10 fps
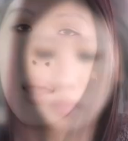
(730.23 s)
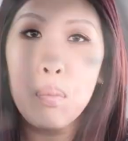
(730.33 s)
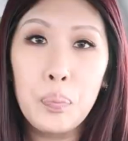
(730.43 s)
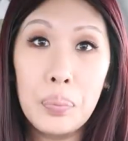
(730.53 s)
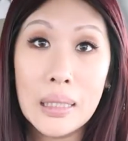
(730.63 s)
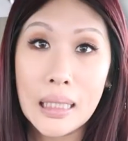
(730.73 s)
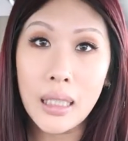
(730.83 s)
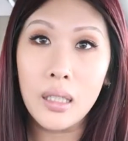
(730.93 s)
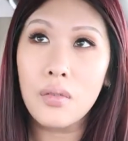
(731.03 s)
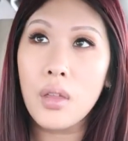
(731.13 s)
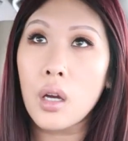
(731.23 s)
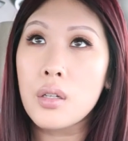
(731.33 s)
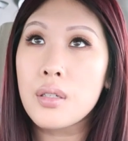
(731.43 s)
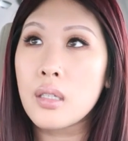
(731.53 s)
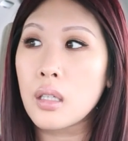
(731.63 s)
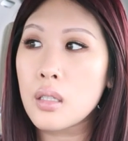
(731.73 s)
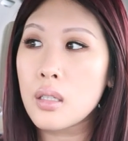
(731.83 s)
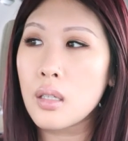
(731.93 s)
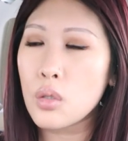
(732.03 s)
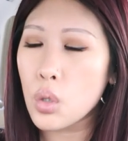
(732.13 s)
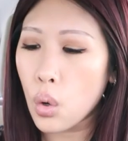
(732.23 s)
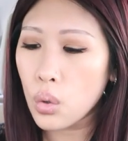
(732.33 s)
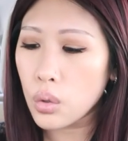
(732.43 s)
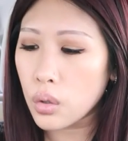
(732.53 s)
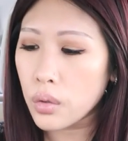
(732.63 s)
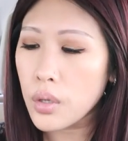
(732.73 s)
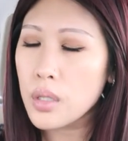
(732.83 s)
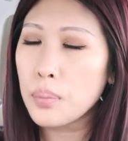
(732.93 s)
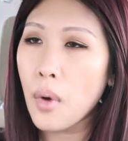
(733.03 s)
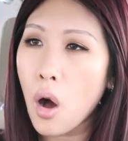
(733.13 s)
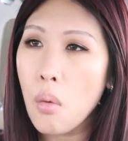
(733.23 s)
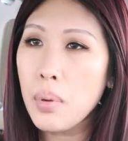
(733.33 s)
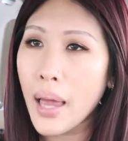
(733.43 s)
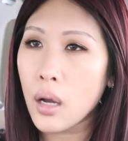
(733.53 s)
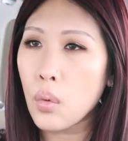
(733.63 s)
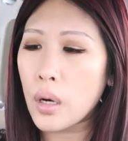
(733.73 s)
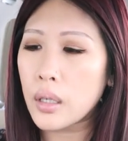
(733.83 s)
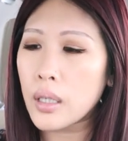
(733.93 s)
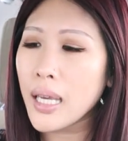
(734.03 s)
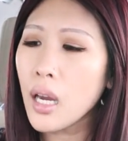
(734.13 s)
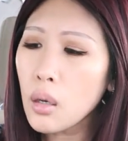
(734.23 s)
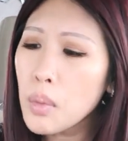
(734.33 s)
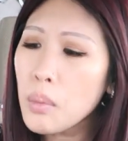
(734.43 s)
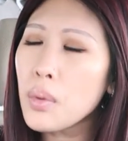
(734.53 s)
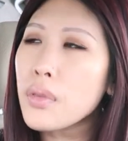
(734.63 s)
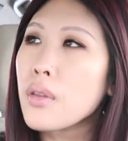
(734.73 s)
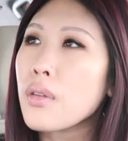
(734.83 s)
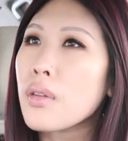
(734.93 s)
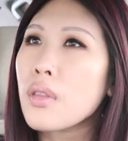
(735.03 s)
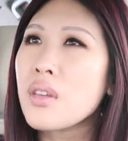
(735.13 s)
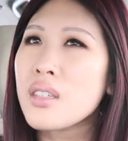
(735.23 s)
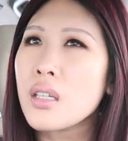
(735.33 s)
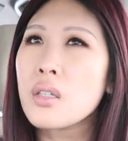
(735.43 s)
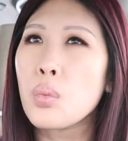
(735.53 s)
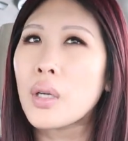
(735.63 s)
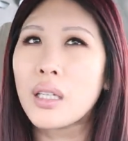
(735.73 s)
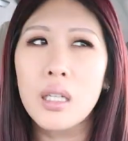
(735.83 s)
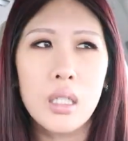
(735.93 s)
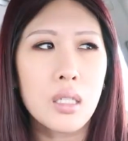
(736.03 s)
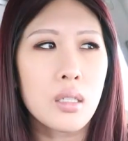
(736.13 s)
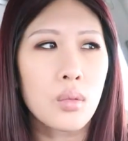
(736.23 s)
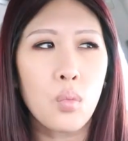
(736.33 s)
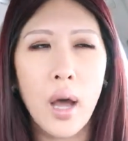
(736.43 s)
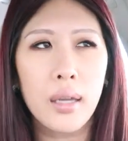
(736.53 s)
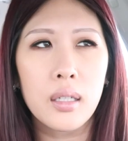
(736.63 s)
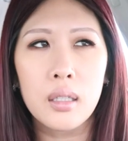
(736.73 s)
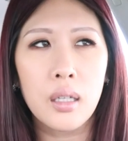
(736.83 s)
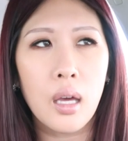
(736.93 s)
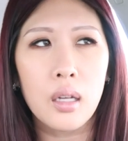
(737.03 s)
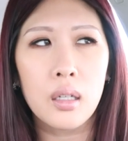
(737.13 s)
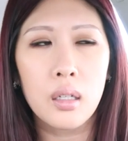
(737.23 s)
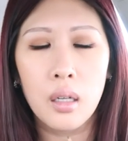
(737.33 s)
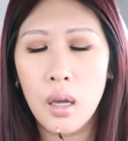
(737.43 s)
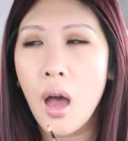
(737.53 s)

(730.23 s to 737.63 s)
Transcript: I believe there are six in total. There's a all black one, and I can't remember what the, the sixth one is and why I didn't get it.